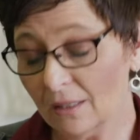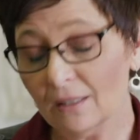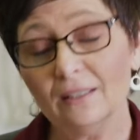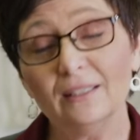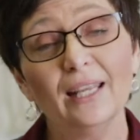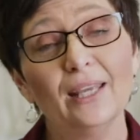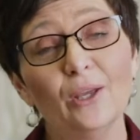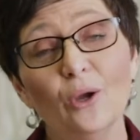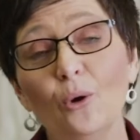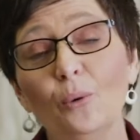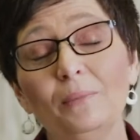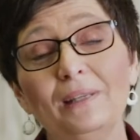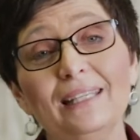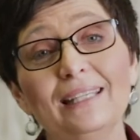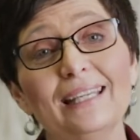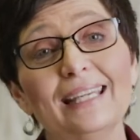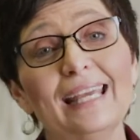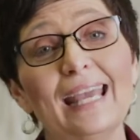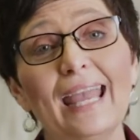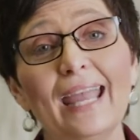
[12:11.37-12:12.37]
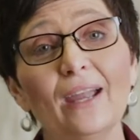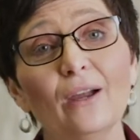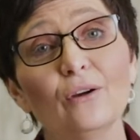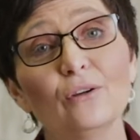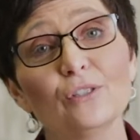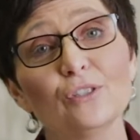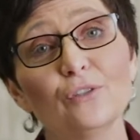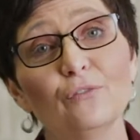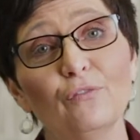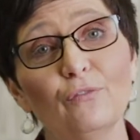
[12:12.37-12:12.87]
Naomi
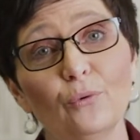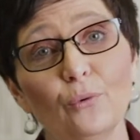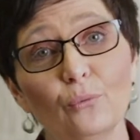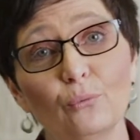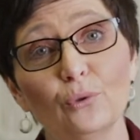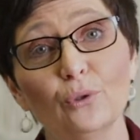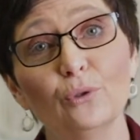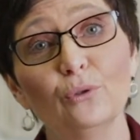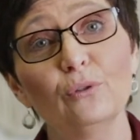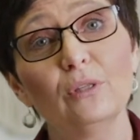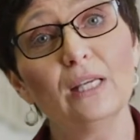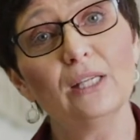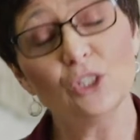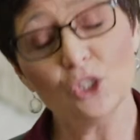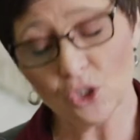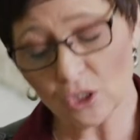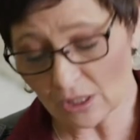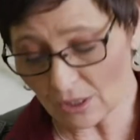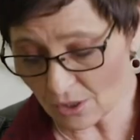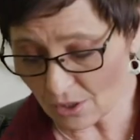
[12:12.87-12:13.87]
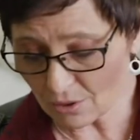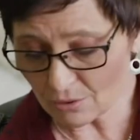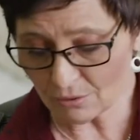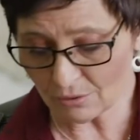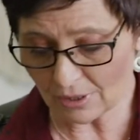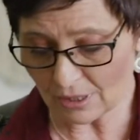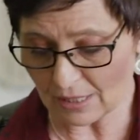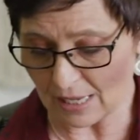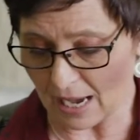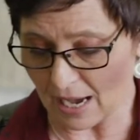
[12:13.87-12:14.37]
cares for Ruth, and she
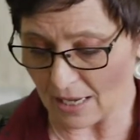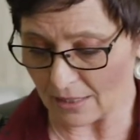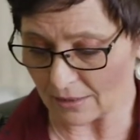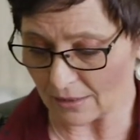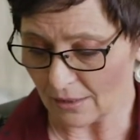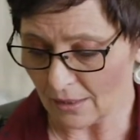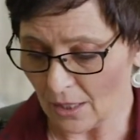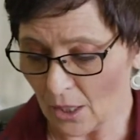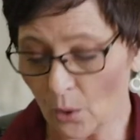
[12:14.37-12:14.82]
knows that.